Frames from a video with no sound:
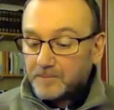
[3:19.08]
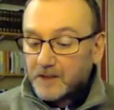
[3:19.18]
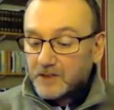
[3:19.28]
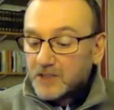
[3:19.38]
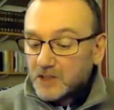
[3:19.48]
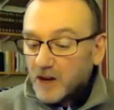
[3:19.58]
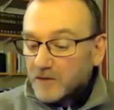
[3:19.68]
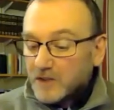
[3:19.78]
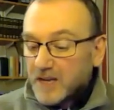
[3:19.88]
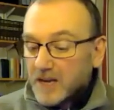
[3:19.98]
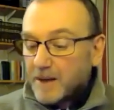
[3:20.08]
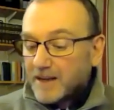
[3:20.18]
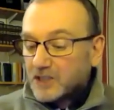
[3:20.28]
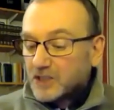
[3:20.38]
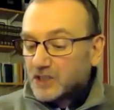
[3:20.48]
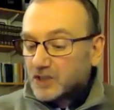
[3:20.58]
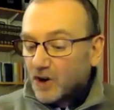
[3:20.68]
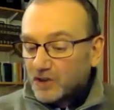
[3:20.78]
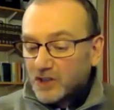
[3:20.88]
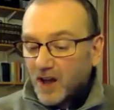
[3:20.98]
Since an overseer manages
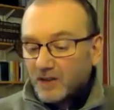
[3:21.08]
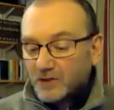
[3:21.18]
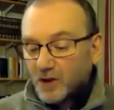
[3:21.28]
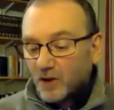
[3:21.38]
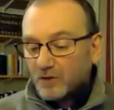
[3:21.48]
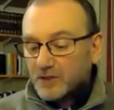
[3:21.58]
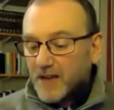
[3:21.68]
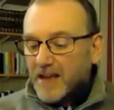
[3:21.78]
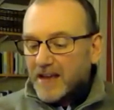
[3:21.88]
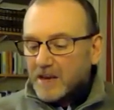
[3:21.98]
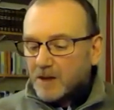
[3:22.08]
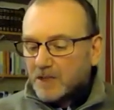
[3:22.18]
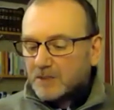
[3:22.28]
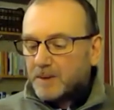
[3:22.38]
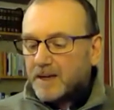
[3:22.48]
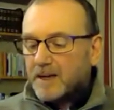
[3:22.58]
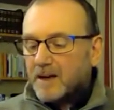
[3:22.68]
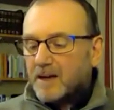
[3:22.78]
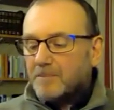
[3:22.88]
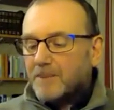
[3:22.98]
God's household, he must be
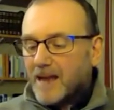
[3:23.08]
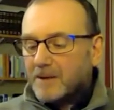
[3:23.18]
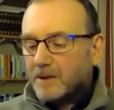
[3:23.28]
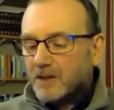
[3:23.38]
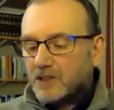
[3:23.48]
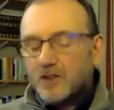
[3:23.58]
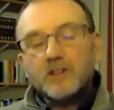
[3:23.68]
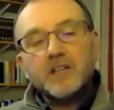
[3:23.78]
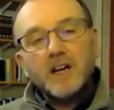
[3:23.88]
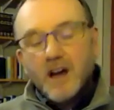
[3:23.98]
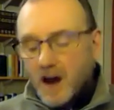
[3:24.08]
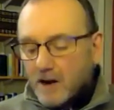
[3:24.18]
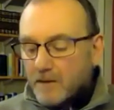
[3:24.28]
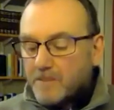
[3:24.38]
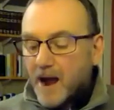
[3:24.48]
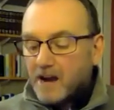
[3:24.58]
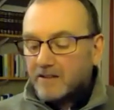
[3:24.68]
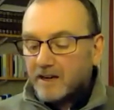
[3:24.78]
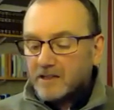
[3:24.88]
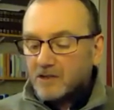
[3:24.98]
blameless, not
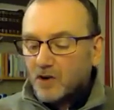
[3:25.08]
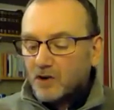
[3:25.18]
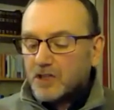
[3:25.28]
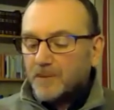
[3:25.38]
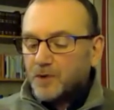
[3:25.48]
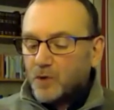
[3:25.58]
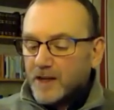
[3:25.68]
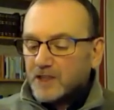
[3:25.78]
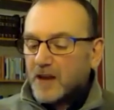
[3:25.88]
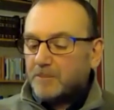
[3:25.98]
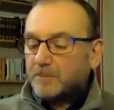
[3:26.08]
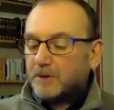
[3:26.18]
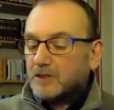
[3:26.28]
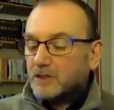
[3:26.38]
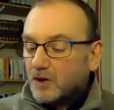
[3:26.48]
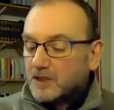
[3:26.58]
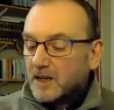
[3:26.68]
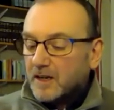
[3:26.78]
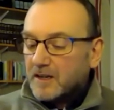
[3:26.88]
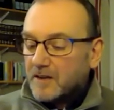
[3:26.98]
overbearing, not quick-tempered, not
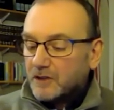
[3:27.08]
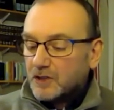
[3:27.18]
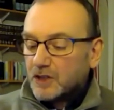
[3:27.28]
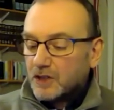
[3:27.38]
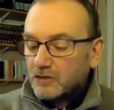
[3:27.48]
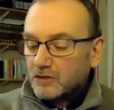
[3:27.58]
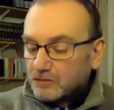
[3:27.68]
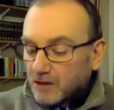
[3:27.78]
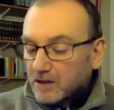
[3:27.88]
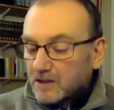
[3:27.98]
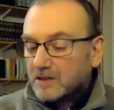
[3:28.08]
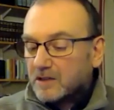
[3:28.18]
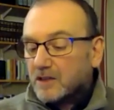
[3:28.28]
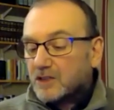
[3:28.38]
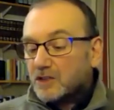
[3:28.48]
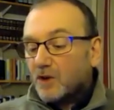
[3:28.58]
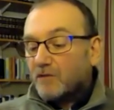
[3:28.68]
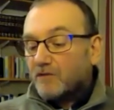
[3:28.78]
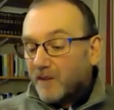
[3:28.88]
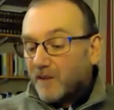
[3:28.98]
given to drunkenness, not
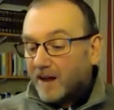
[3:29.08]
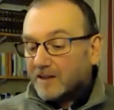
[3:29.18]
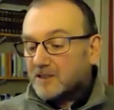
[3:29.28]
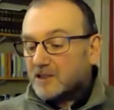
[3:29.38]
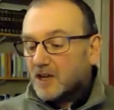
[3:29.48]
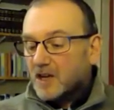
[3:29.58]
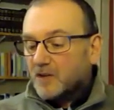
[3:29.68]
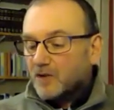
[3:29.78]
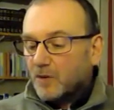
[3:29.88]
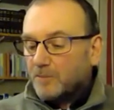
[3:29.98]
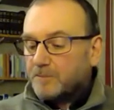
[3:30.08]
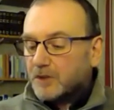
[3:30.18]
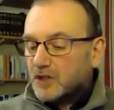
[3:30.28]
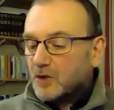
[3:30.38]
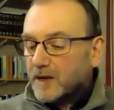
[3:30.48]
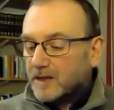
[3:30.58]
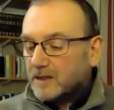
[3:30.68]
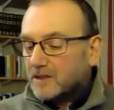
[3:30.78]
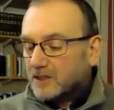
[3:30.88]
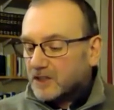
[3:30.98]
violent, not
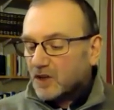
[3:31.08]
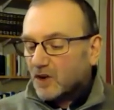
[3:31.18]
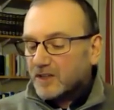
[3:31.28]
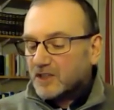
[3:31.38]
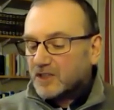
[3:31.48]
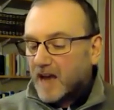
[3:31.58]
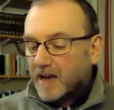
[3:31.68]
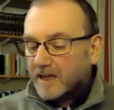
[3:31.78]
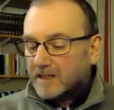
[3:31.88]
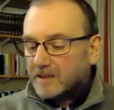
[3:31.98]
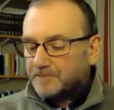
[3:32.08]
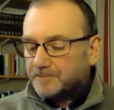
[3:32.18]
pursuing dishonest gain.